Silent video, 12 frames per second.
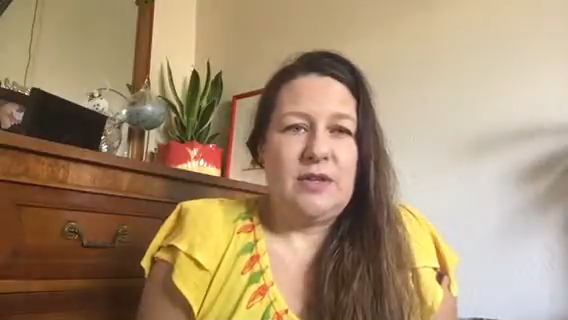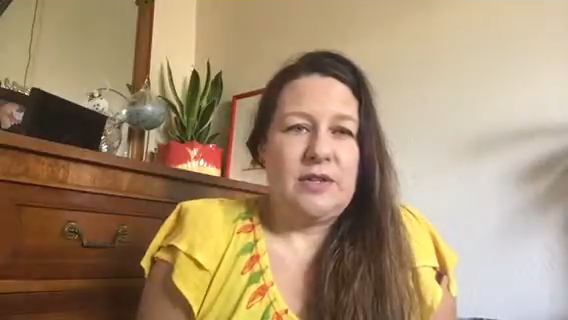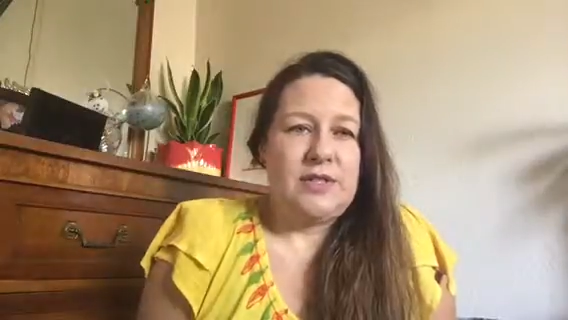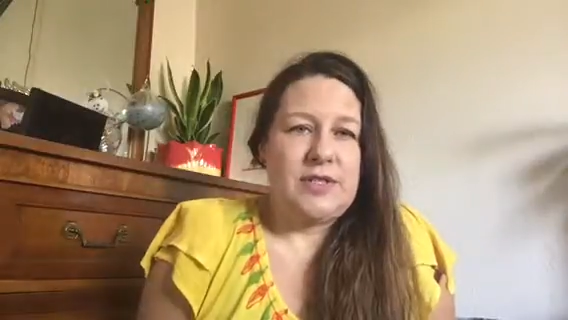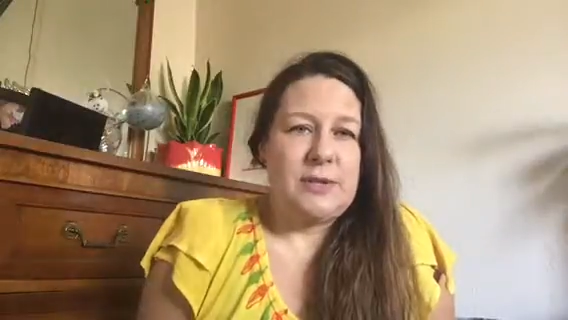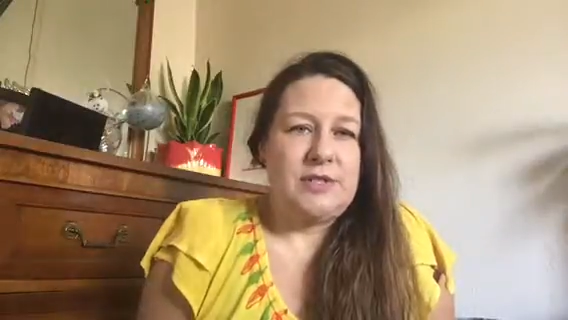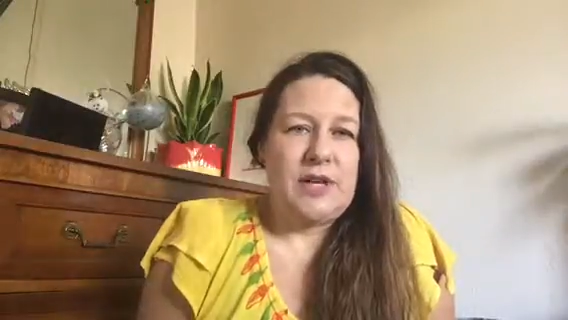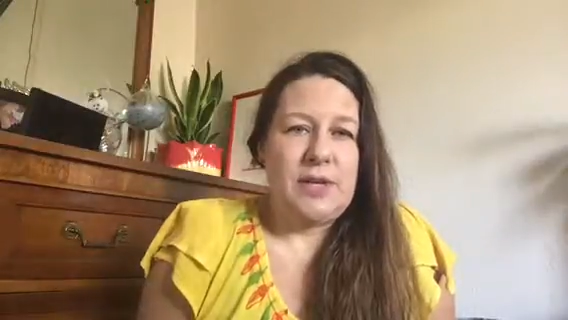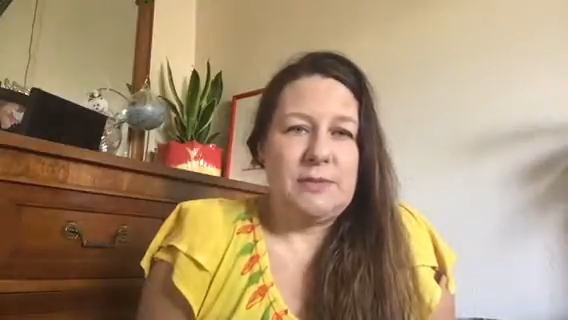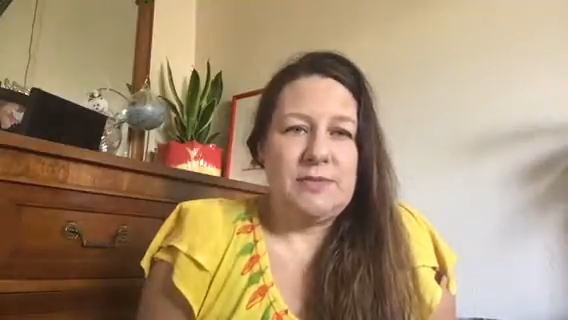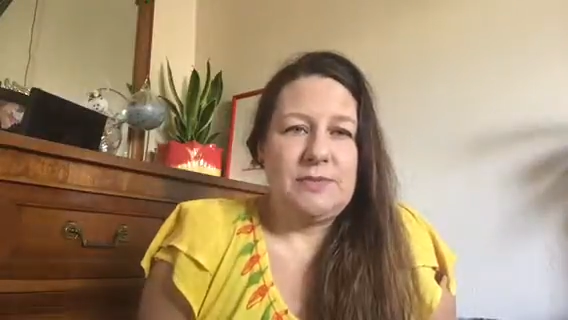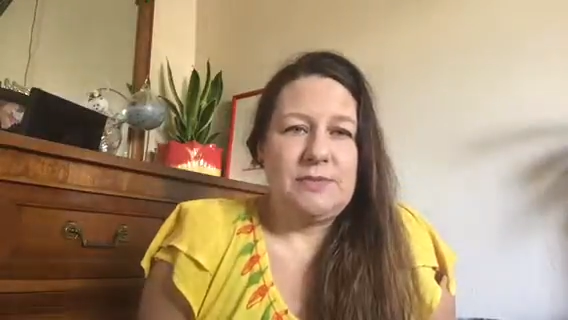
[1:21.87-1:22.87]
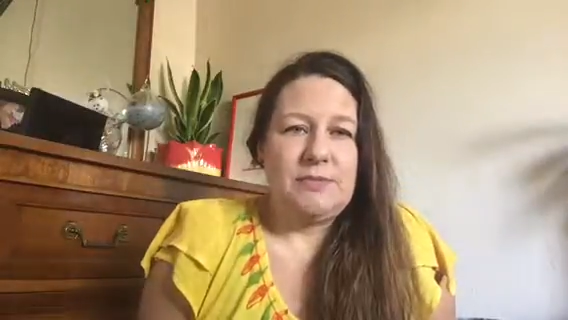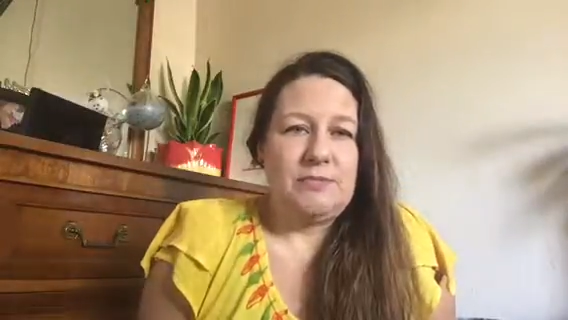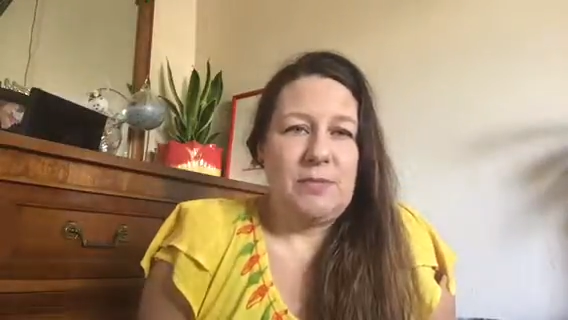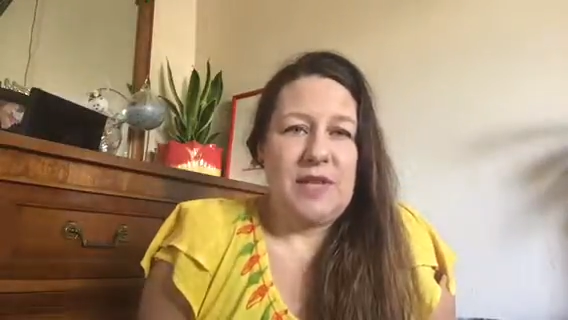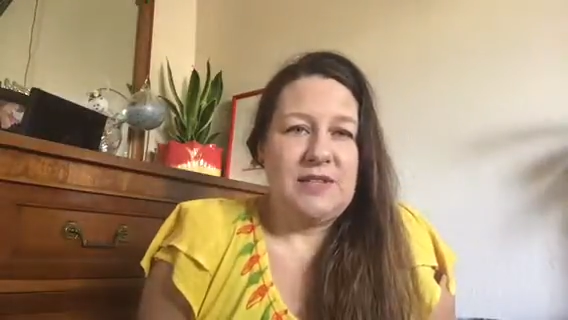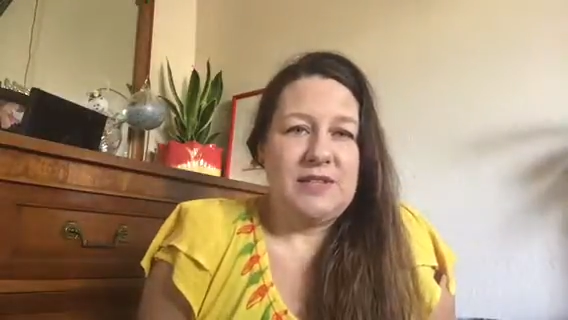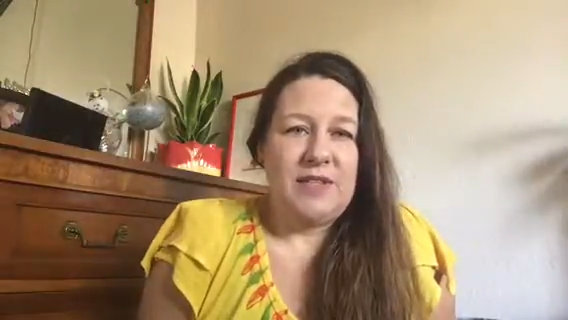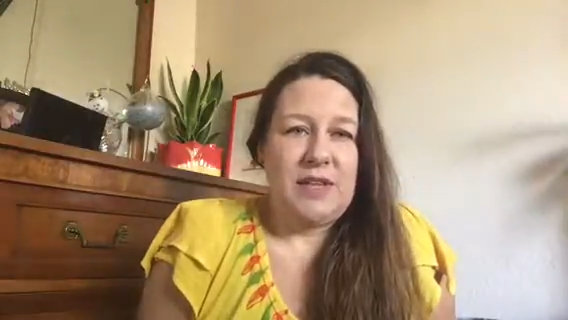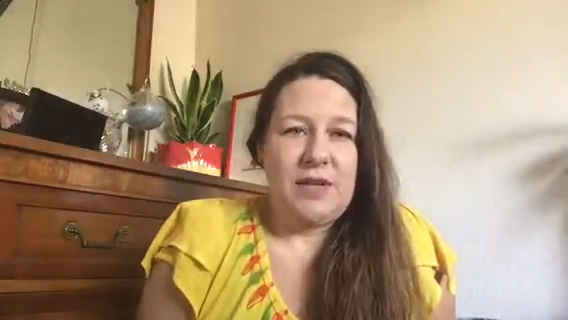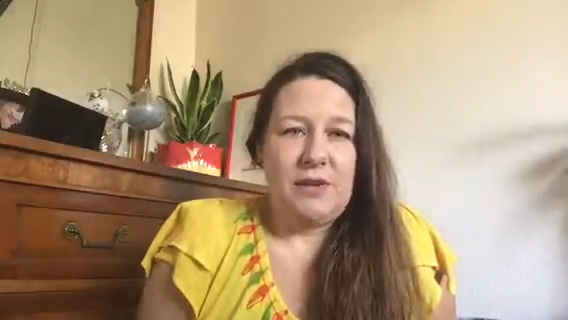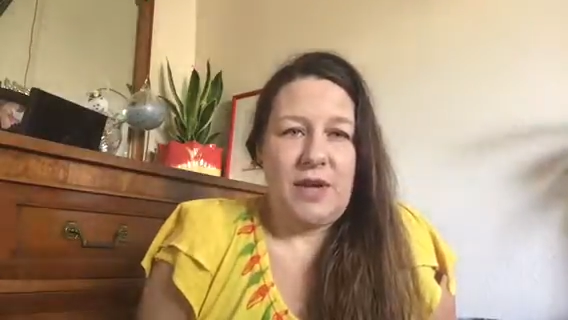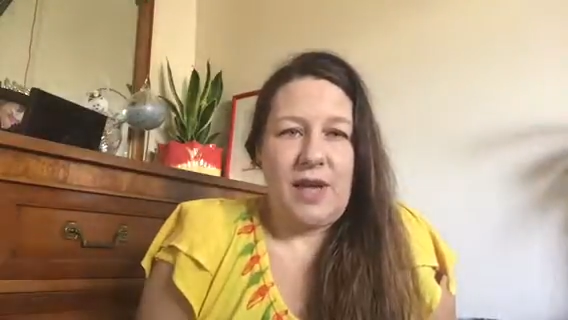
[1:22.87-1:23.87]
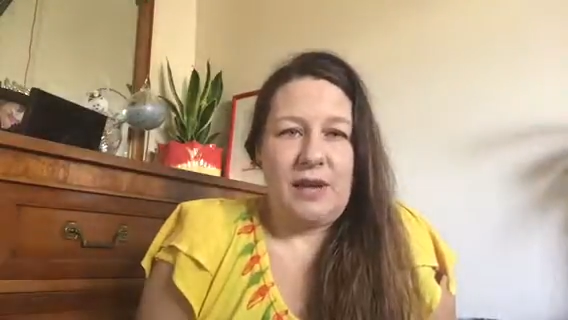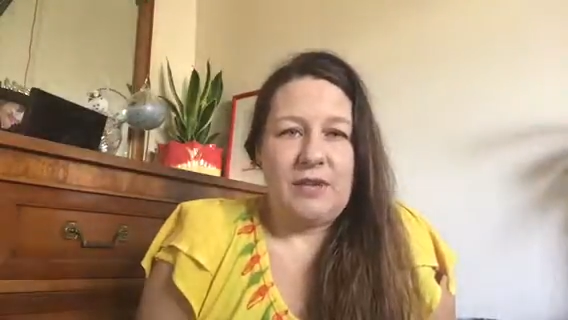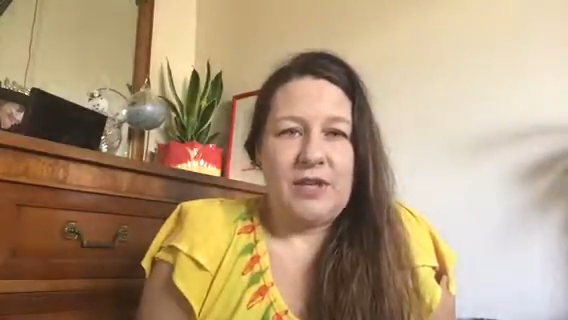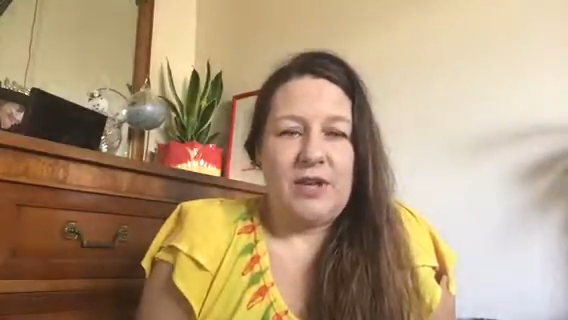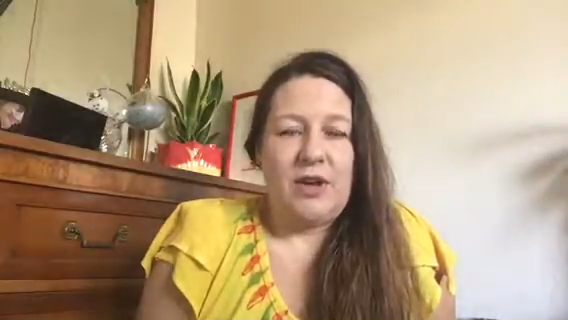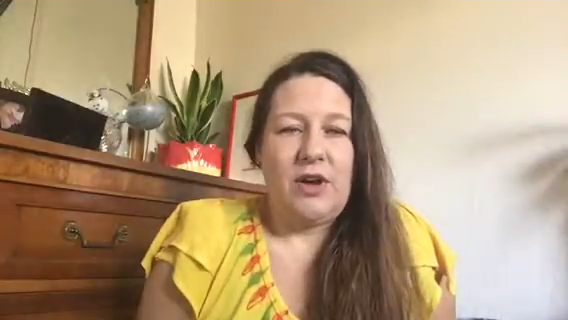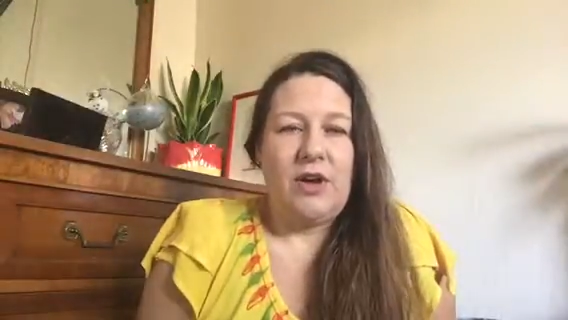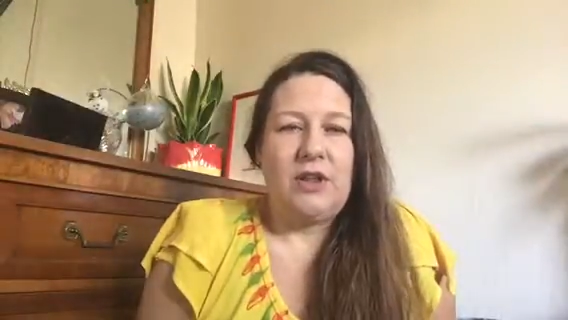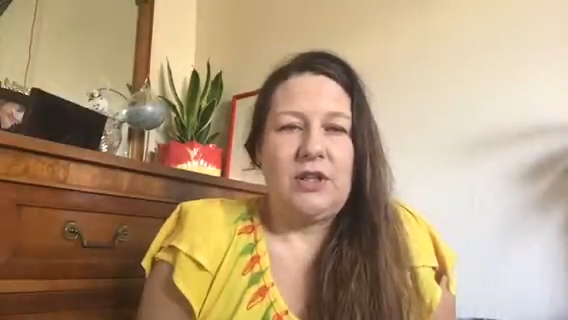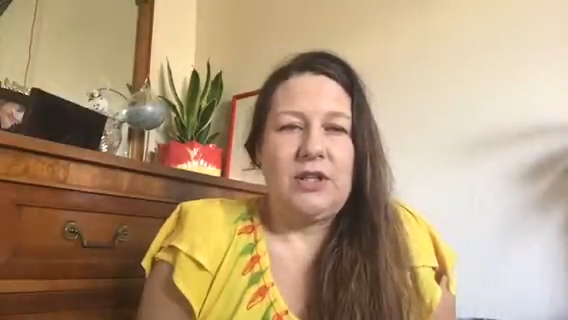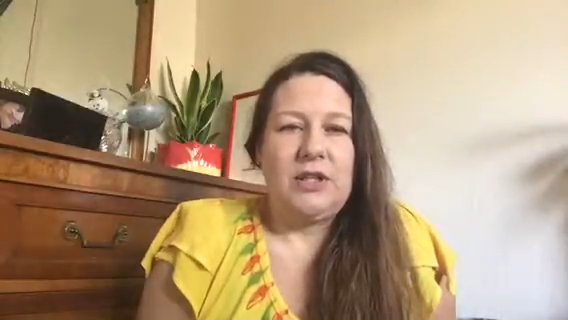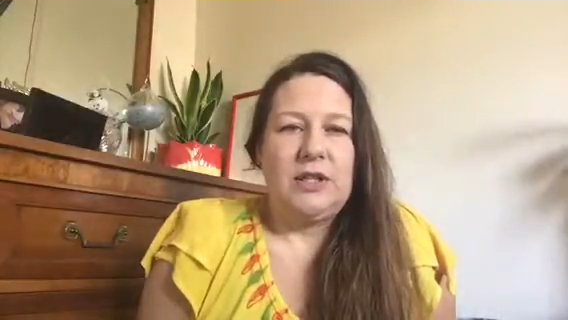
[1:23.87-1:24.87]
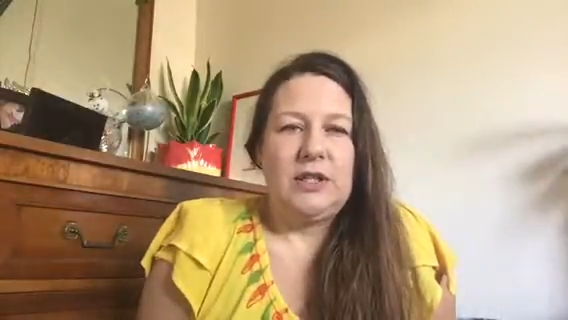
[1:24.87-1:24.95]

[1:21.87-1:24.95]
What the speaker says: There are sometimes months that I don't have it at all.